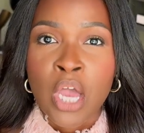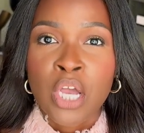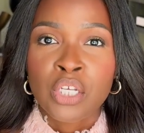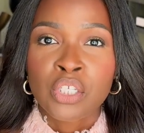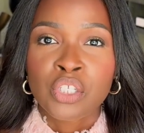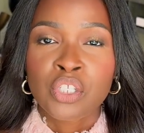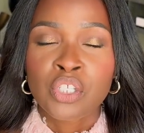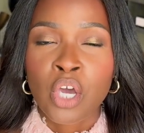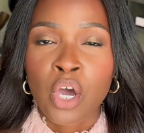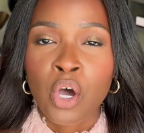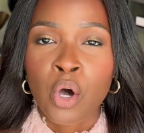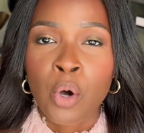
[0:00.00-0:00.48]

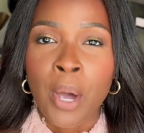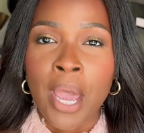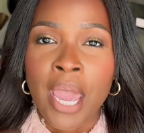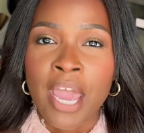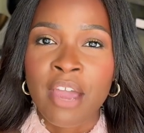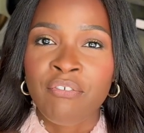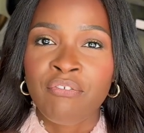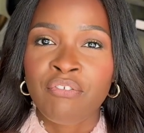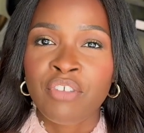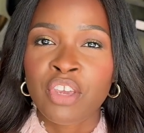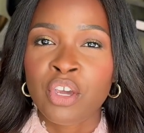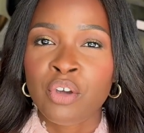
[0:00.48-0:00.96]
So
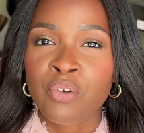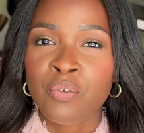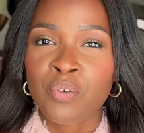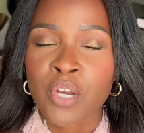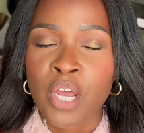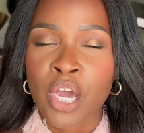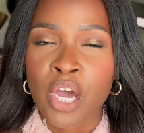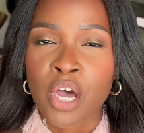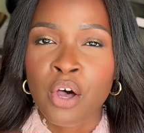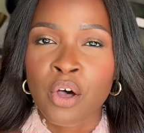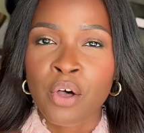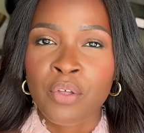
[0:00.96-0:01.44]
if you
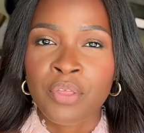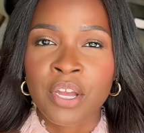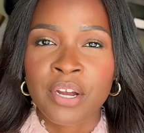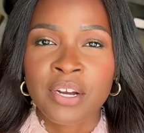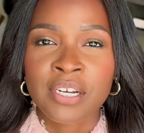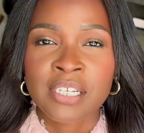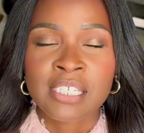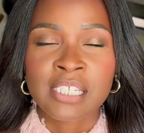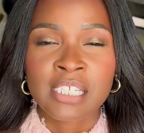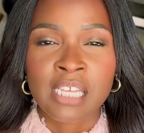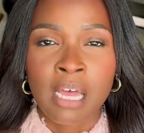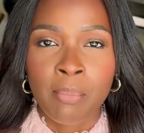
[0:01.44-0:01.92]
know
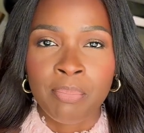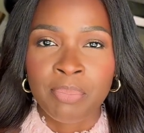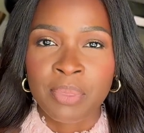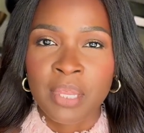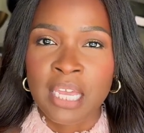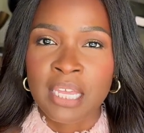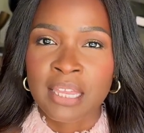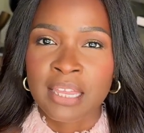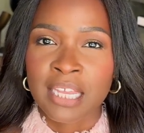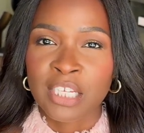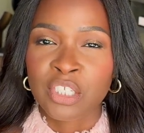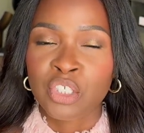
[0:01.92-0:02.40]
there's
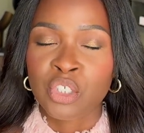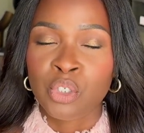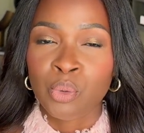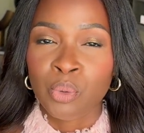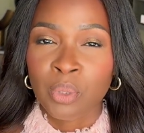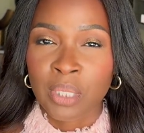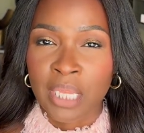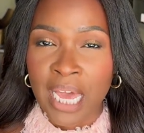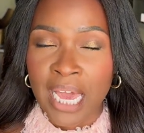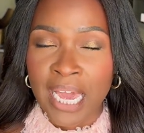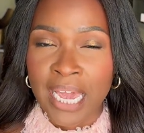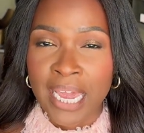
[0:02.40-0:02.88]
something that you
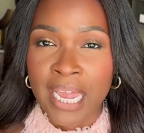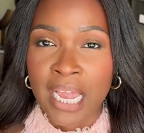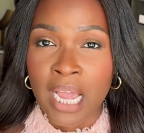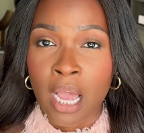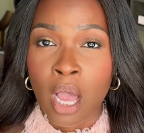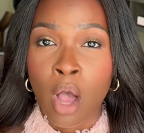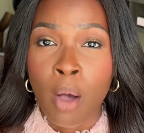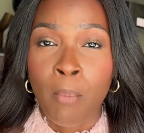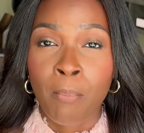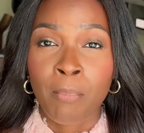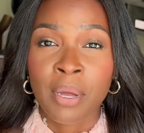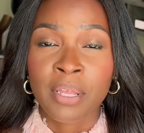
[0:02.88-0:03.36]
like,
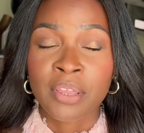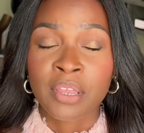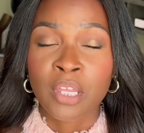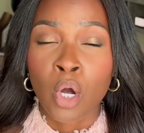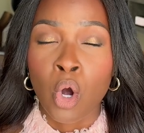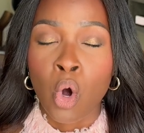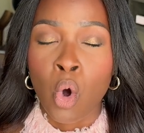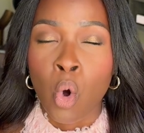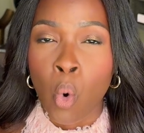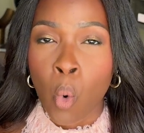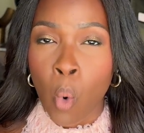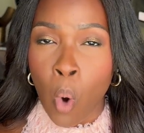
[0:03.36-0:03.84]
but the
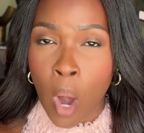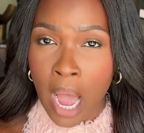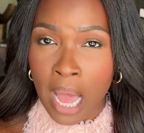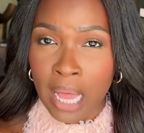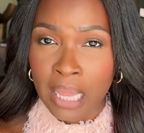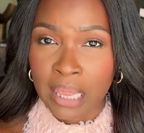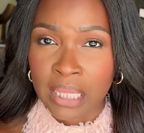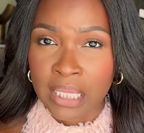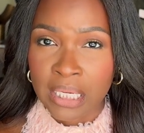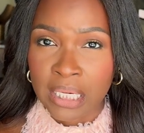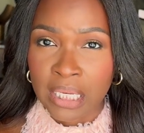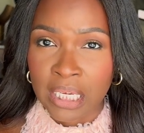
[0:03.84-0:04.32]

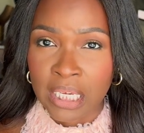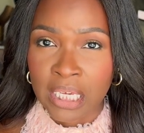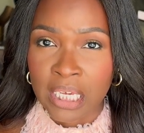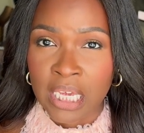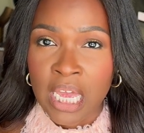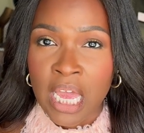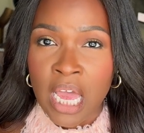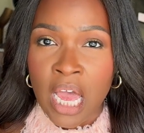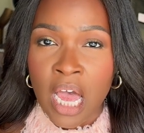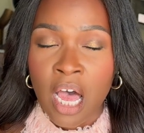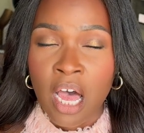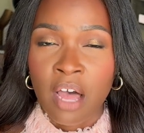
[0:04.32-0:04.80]
quality
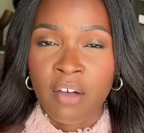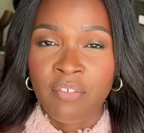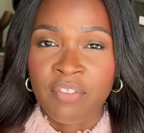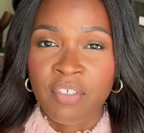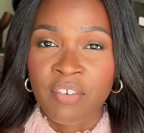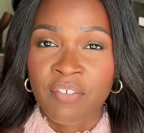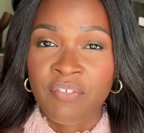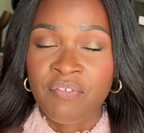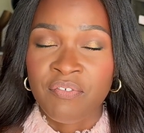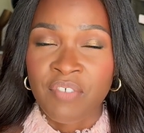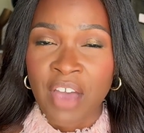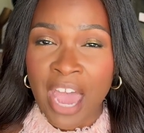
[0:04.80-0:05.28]
of
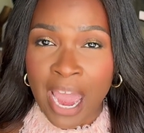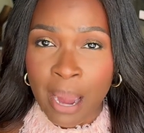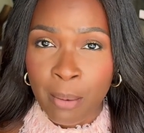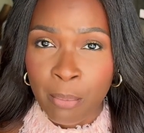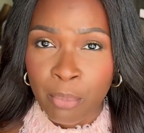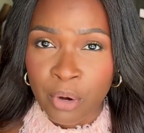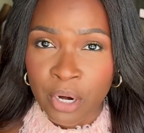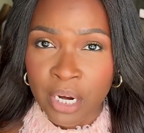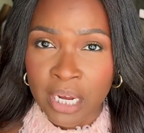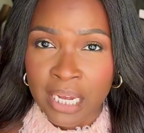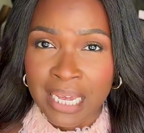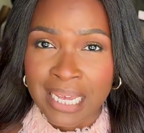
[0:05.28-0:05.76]
the
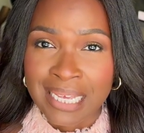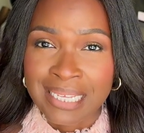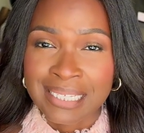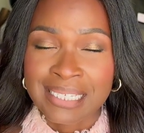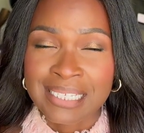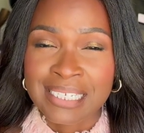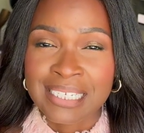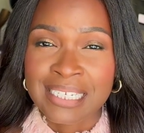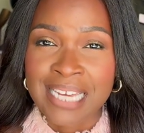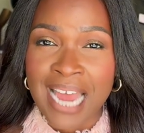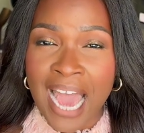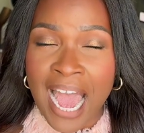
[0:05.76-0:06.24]
fabric
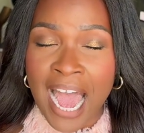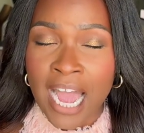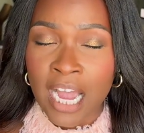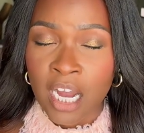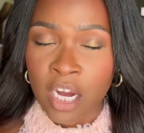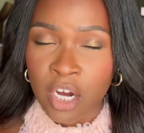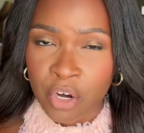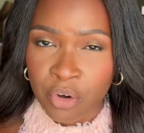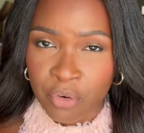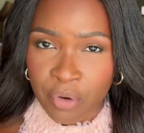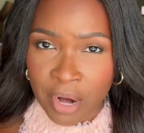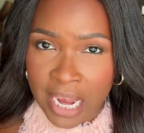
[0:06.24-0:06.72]
is
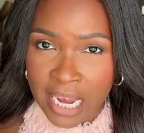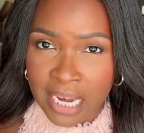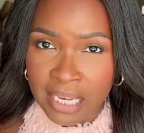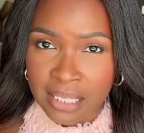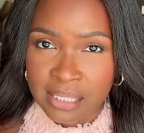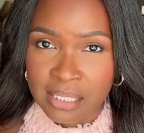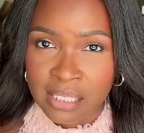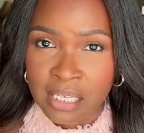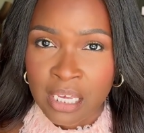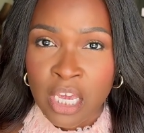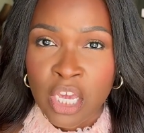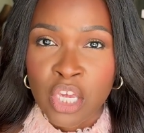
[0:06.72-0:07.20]
not
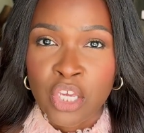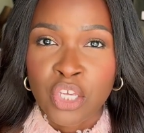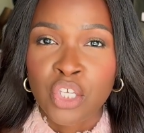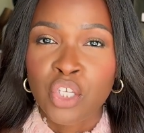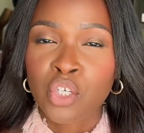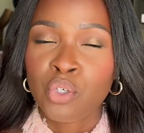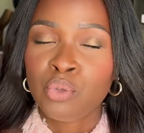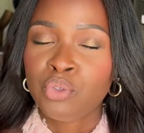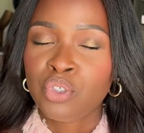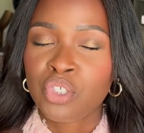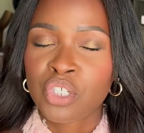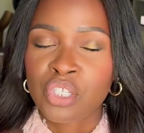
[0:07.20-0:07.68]
great,
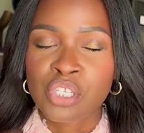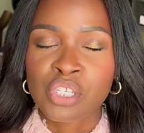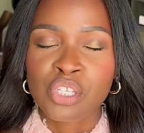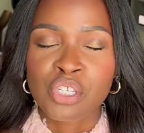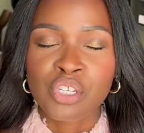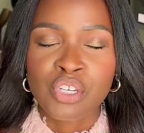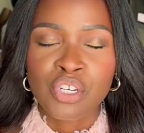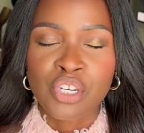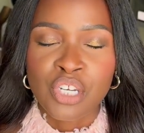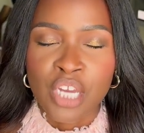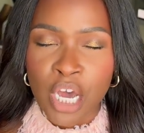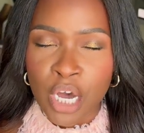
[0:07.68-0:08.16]
you just
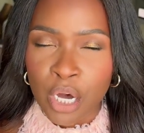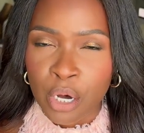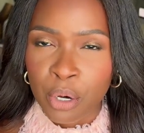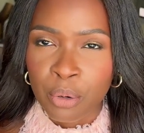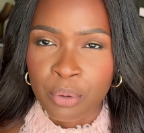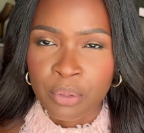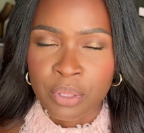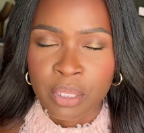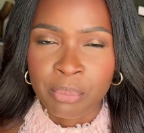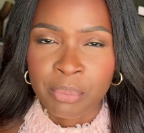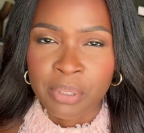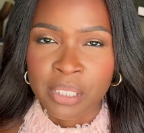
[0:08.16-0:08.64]

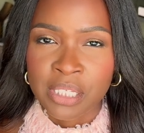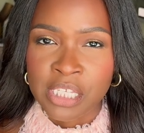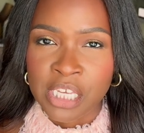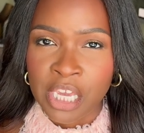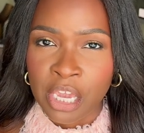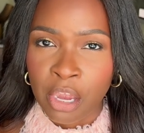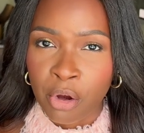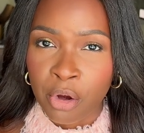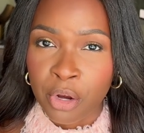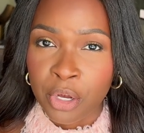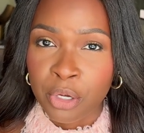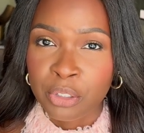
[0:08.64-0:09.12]
know the
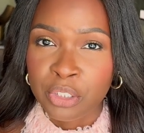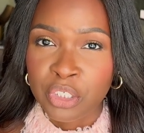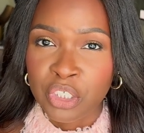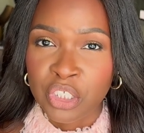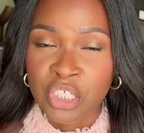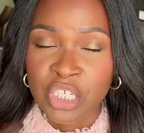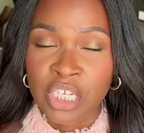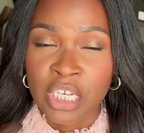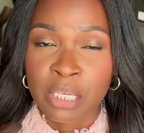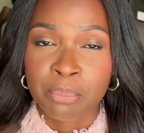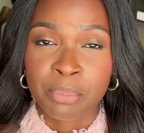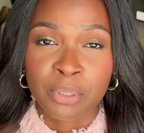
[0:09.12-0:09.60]
material is
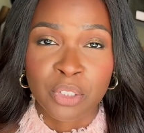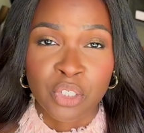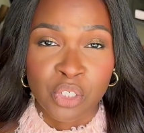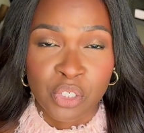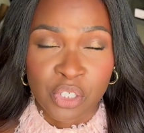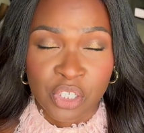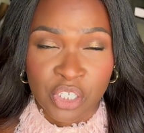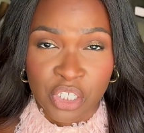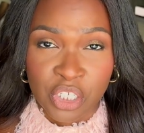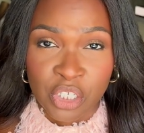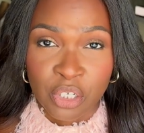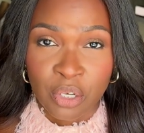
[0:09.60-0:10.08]
cheap, but you
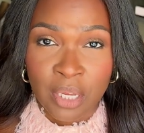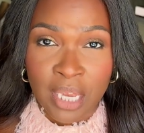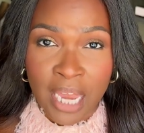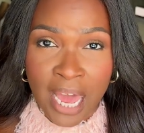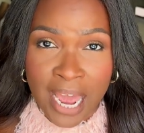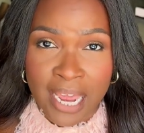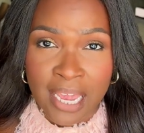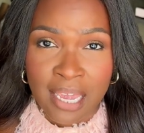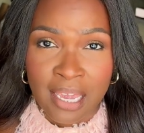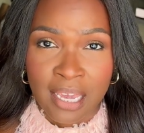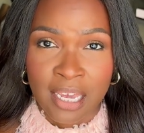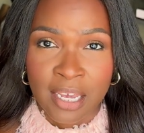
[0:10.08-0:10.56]
still
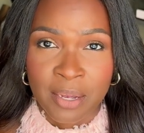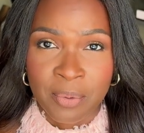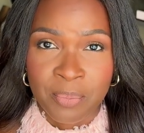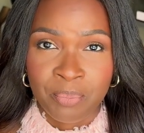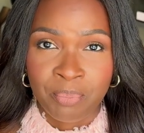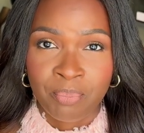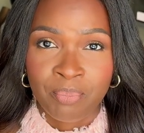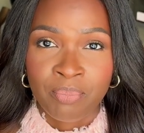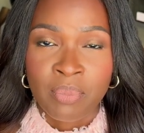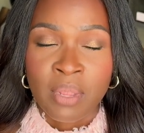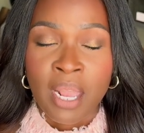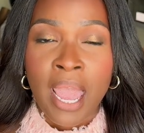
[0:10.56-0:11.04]
like it,
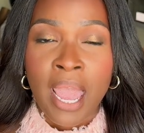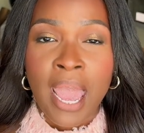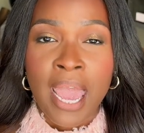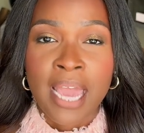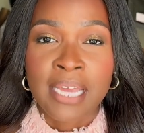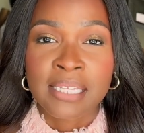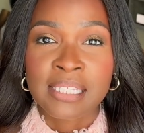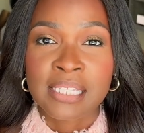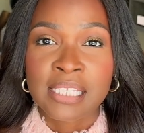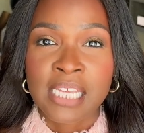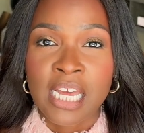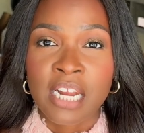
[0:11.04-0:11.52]

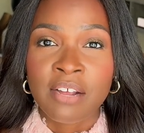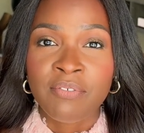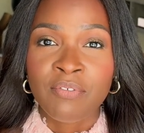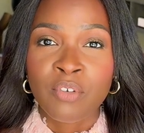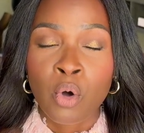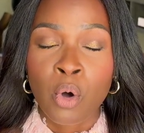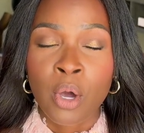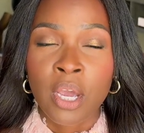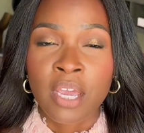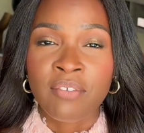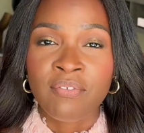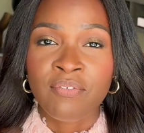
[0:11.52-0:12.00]
instead of
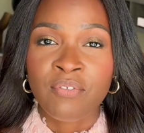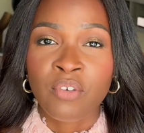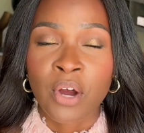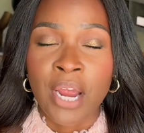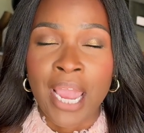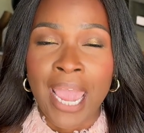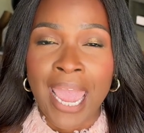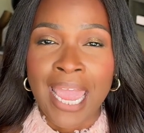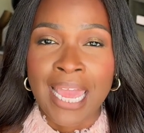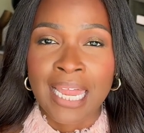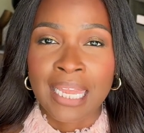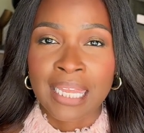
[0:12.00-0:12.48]
going for
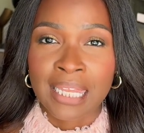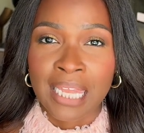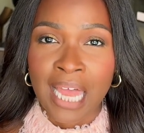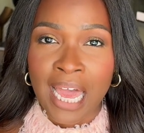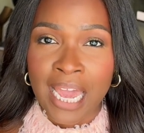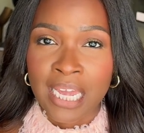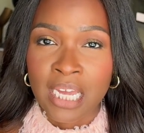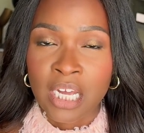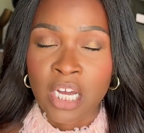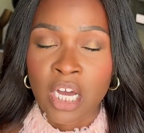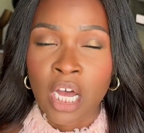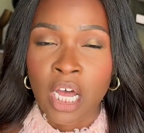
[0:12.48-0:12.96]
a
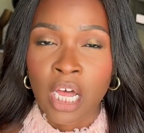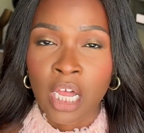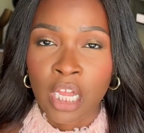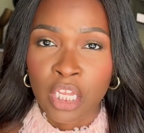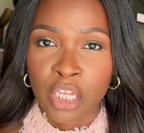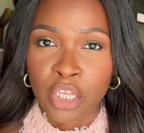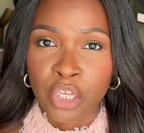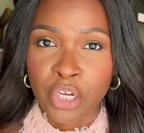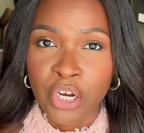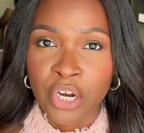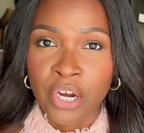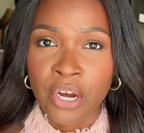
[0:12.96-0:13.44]
light
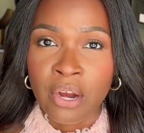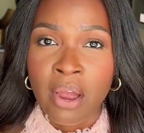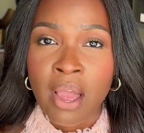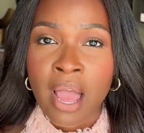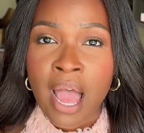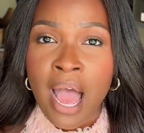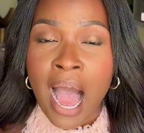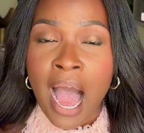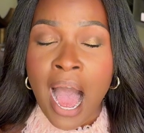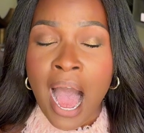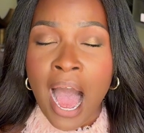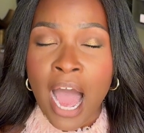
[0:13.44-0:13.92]
color,
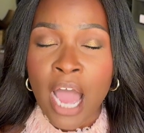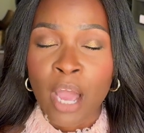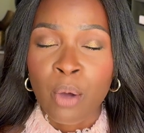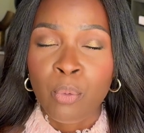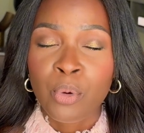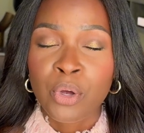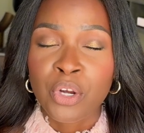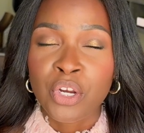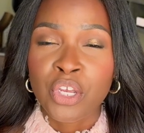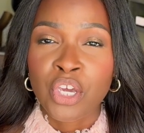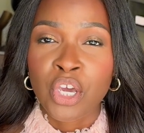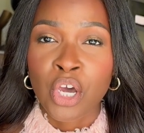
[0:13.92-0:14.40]
I
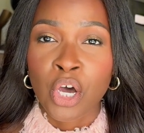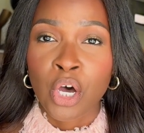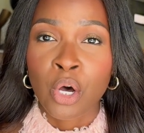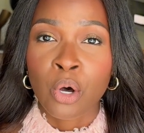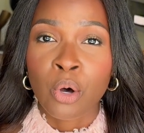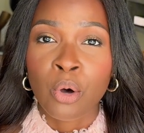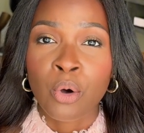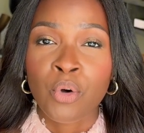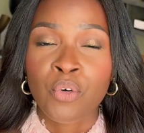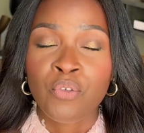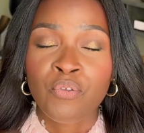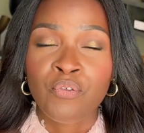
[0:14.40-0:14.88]
would
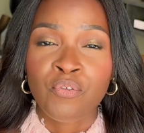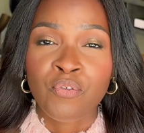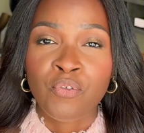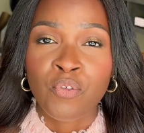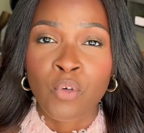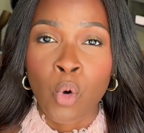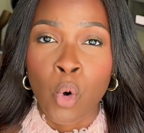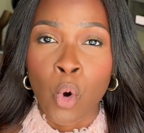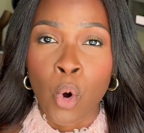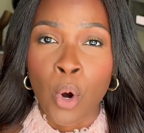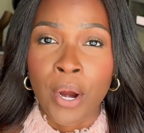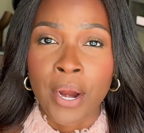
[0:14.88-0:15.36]
go
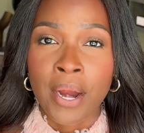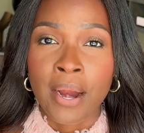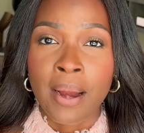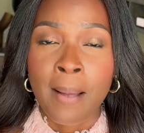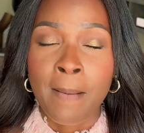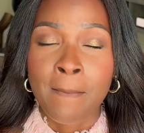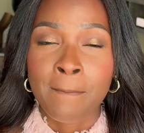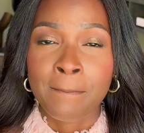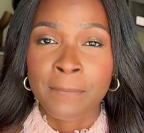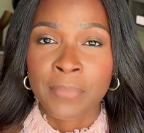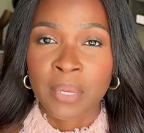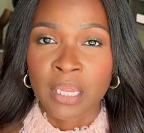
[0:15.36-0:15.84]

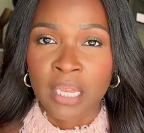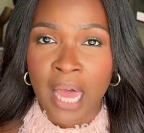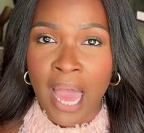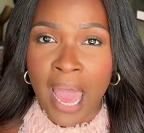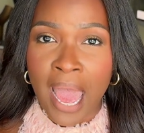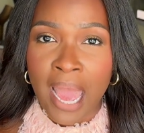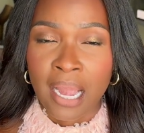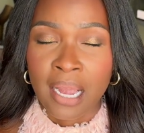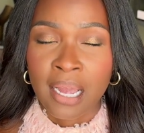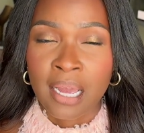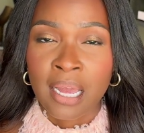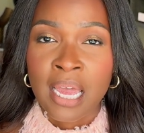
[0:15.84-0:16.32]
for
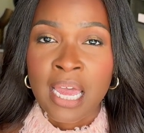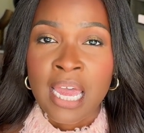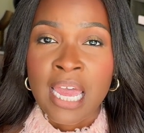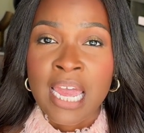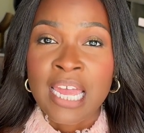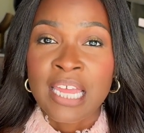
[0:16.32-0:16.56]
black.